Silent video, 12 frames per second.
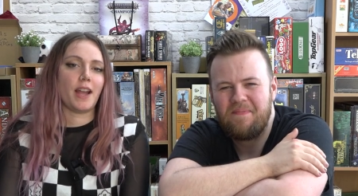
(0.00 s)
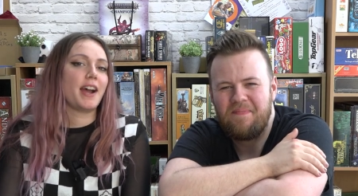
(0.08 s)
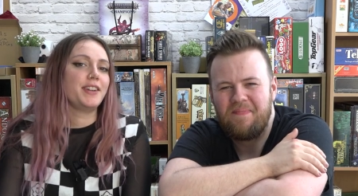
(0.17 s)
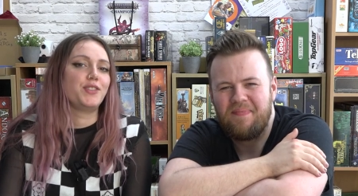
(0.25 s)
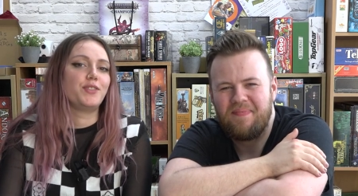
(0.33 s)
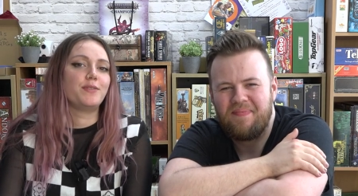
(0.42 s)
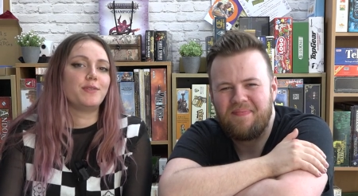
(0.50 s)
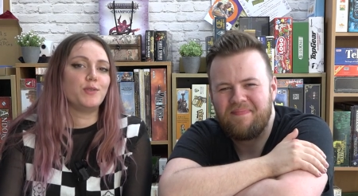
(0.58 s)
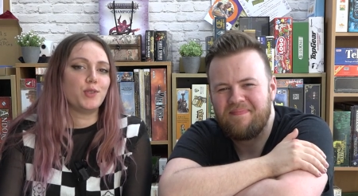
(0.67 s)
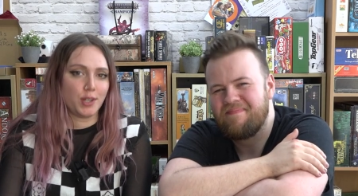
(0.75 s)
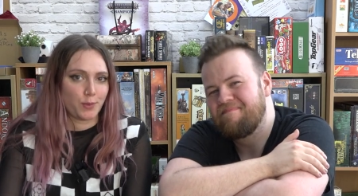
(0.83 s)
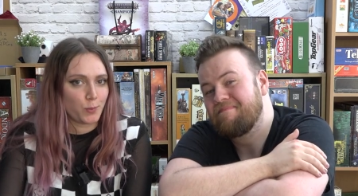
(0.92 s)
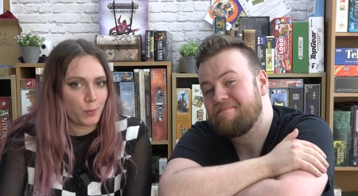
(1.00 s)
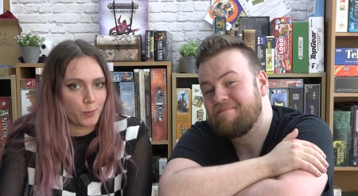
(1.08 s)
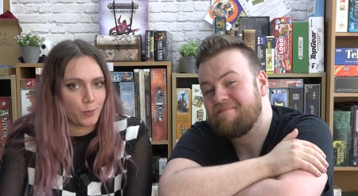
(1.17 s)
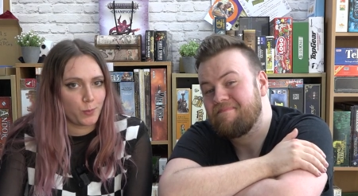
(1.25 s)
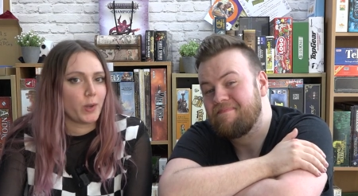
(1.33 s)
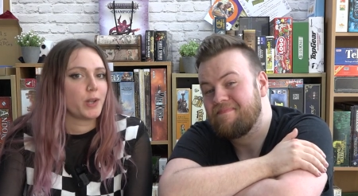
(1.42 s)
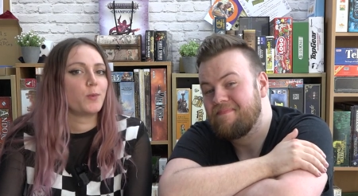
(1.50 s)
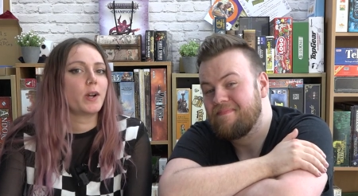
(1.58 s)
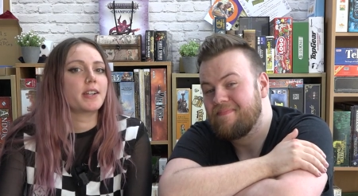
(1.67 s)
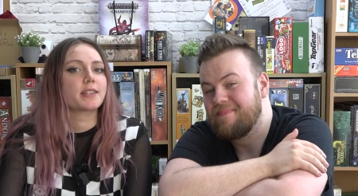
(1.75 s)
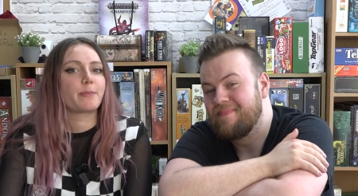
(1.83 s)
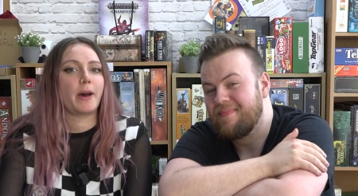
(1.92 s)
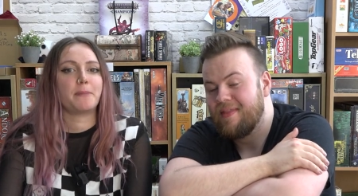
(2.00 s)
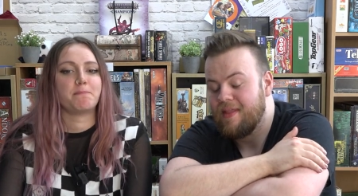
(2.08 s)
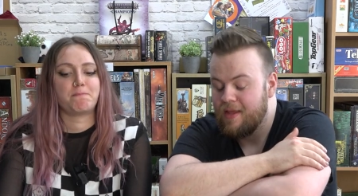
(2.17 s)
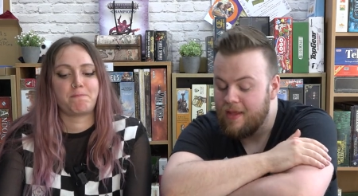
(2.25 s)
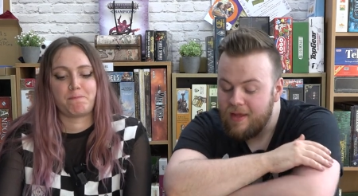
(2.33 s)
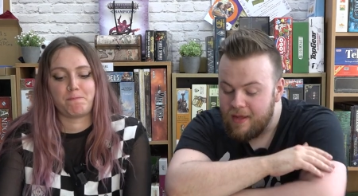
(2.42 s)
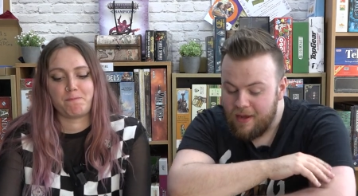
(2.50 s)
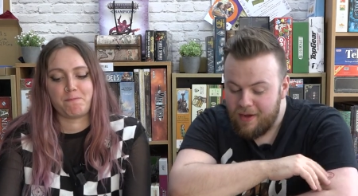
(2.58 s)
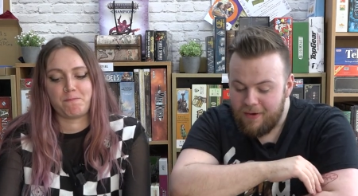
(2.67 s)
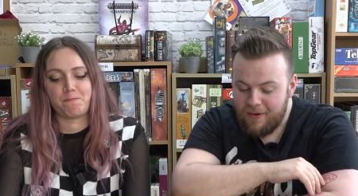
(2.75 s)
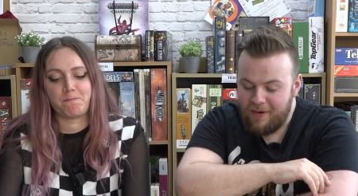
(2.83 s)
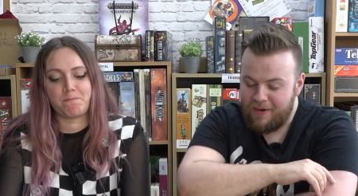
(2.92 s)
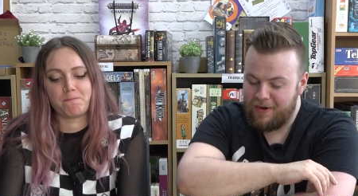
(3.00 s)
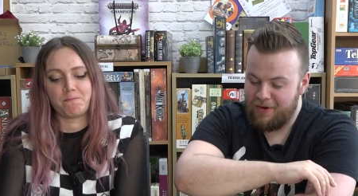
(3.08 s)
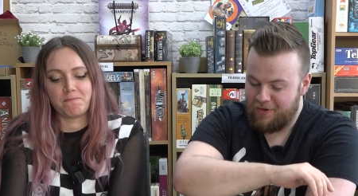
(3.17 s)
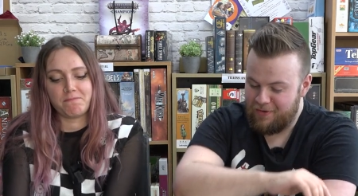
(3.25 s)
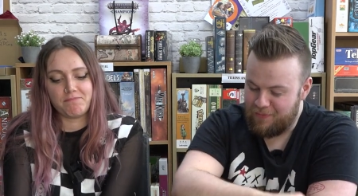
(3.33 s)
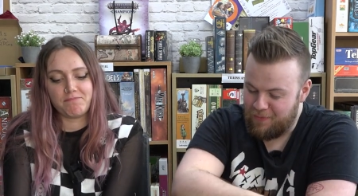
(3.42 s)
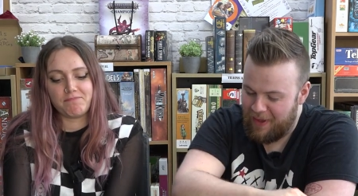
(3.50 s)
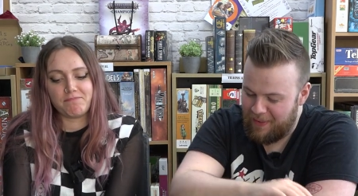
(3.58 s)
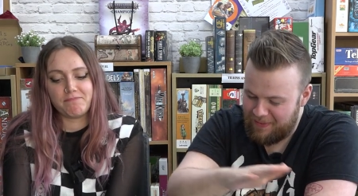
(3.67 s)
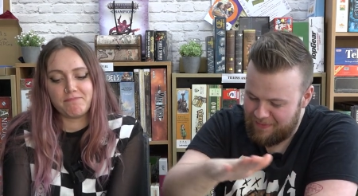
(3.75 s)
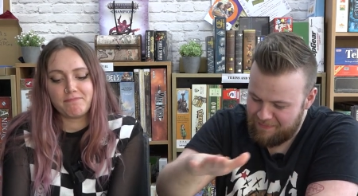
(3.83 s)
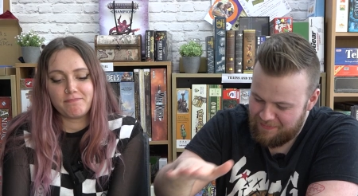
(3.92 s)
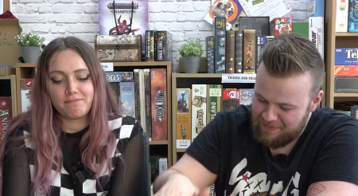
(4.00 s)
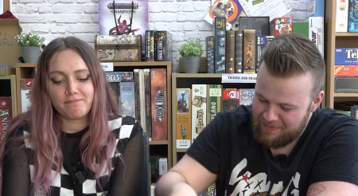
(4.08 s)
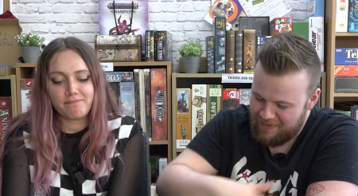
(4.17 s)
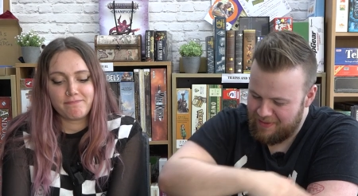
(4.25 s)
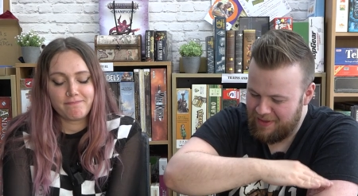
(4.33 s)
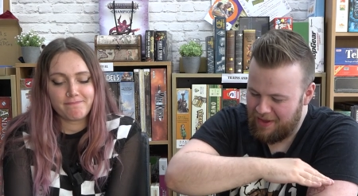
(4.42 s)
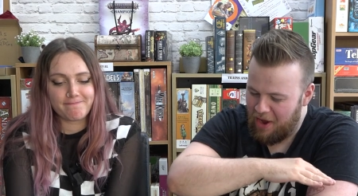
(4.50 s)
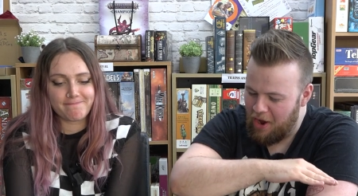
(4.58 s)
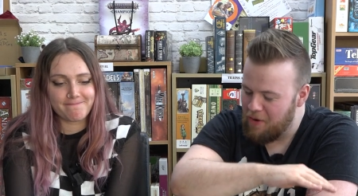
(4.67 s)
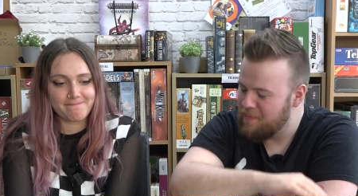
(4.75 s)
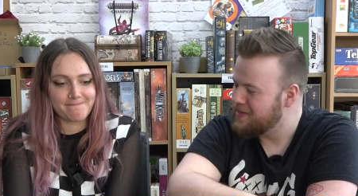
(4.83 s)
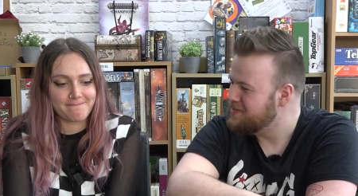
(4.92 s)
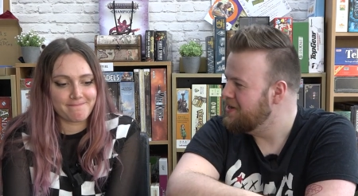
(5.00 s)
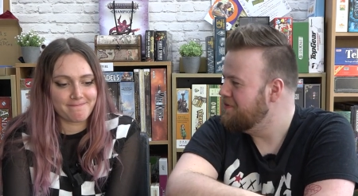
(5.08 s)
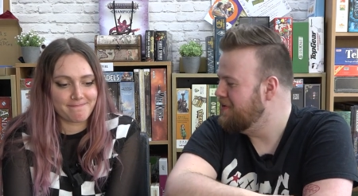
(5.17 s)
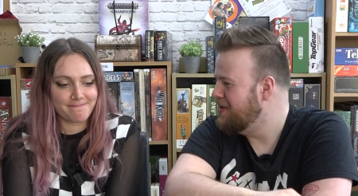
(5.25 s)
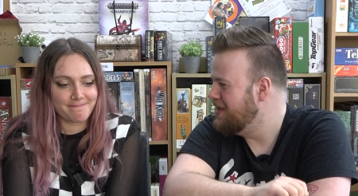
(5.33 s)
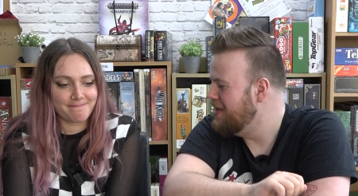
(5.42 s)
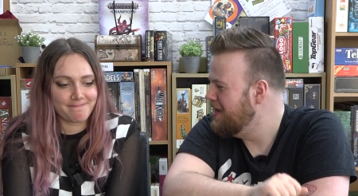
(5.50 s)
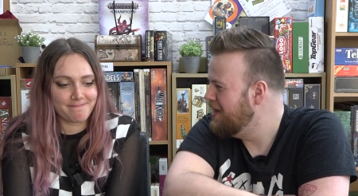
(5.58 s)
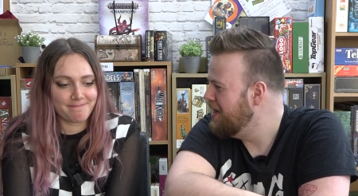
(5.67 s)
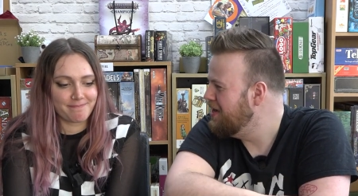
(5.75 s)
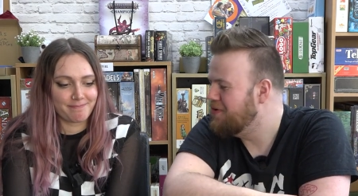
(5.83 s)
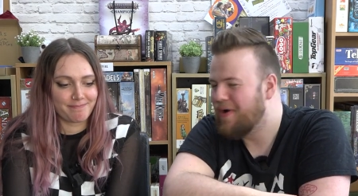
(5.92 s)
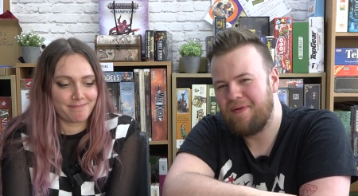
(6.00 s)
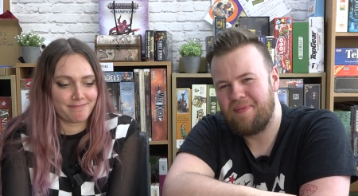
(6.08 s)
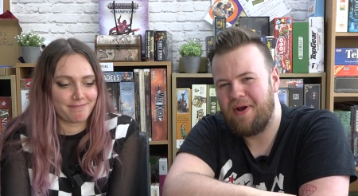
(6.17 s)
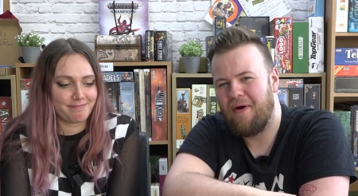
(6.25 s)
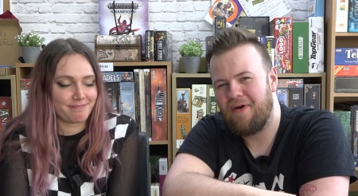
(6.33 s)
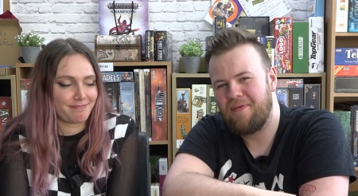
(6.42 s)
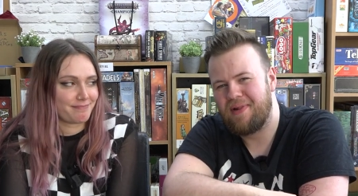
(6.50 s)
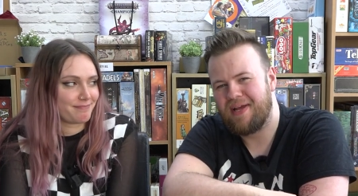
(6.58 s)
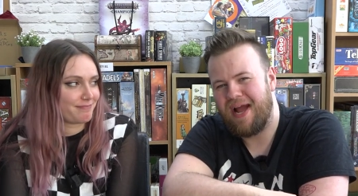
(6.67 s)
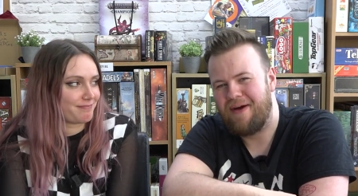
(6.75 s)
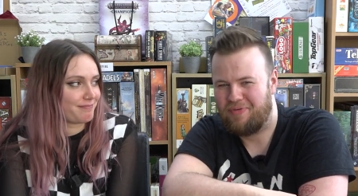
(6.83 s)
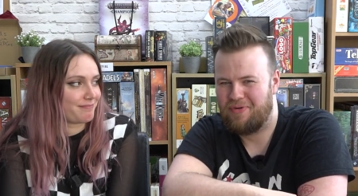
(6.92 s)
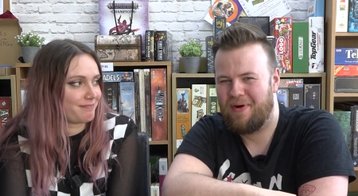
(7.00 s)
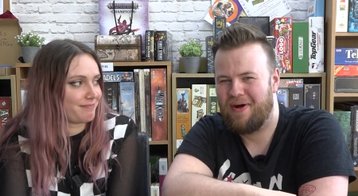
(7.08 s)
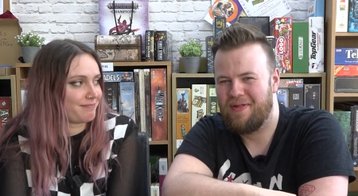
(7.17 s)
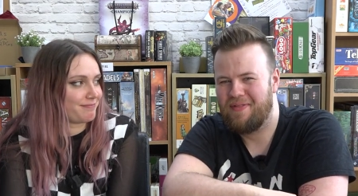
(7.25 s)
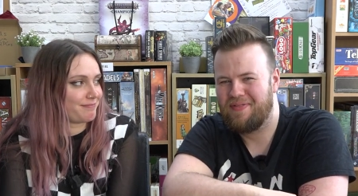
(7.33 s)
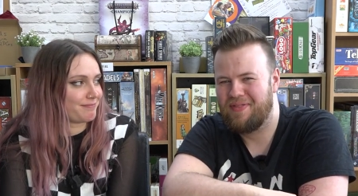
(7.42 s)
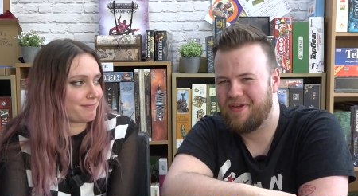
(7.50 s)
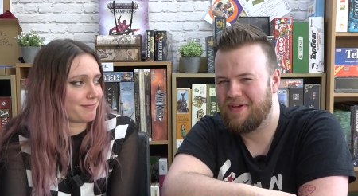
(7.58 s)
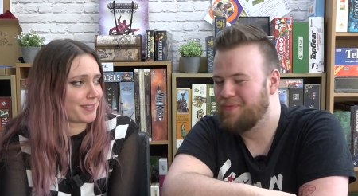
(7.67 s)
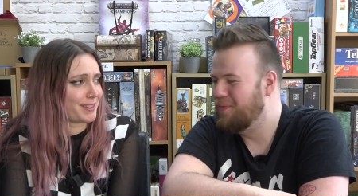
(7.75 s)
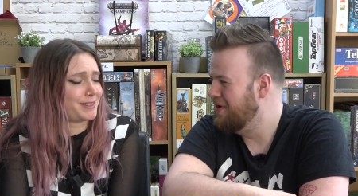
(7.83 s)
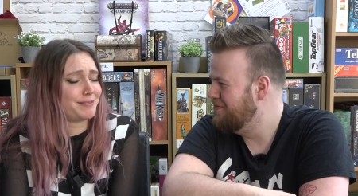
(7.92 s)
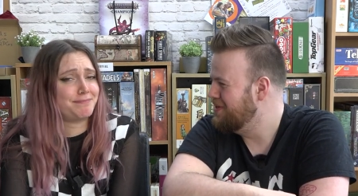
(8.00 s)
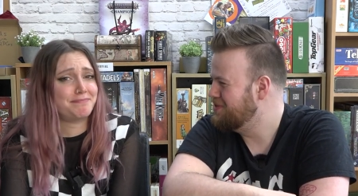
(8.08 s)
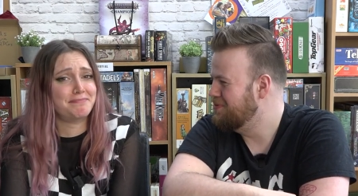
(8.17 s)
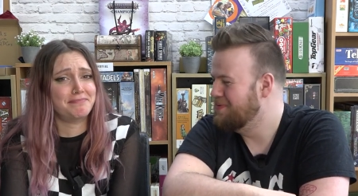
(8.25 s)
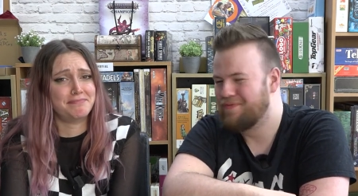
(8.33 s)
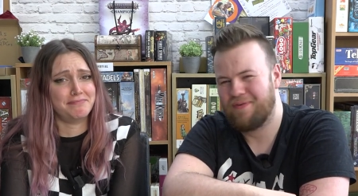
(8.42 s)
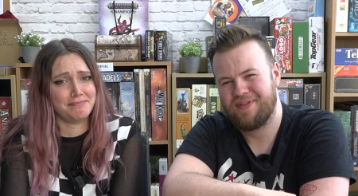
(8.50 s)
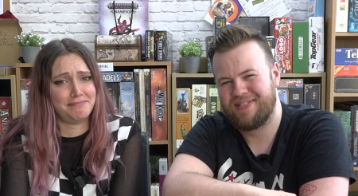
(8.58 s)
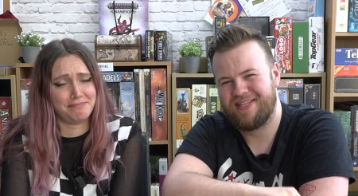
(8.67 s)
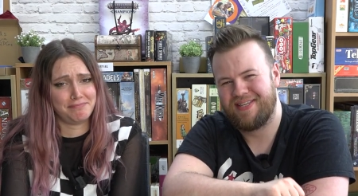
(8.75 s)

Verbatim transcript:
Speaker 1: I didn't win Wingspan.
Speaker 2: Oh, well, I hope there's nothing incredibly horrible at Cadbury World that one of us will be forced